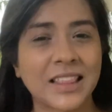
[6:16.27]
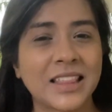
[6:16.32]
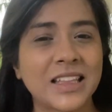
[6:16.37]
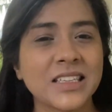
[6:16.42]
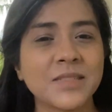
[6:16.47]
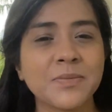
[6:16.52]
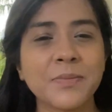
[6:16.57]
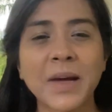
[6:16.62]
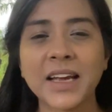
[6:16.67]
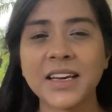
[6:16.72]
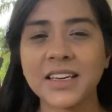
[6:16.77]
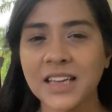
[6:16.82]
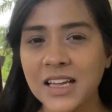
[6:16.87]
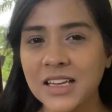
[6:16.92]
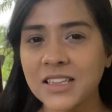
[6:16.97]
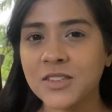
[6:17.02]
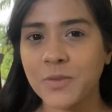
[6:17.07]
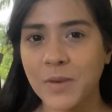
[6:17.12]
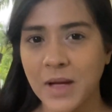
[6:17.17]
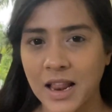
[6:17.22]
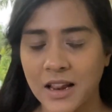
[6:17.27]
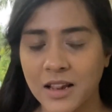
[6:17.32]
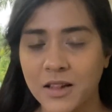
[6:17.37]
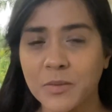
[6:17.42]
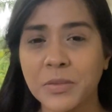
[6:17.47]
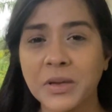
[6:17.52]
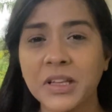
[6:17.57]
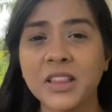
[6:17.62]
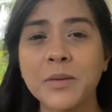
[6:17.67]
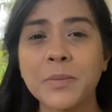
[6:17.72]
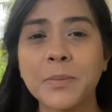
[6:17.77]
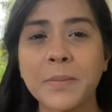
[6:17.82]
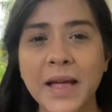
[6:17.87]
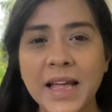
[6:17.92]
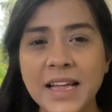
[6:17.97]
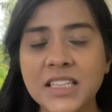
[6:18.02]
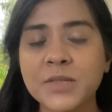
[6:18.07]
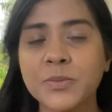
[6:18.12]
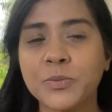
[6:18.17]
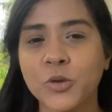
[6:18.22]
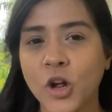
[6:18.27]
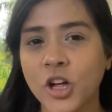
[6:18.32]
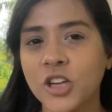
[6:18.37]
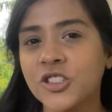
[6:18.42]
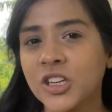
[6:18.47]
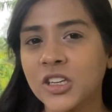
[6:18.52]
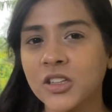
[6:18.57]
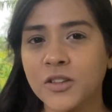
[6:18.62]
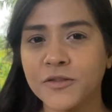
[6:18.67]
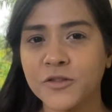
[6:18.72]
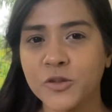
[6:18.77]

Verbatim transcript: This might as well be the best project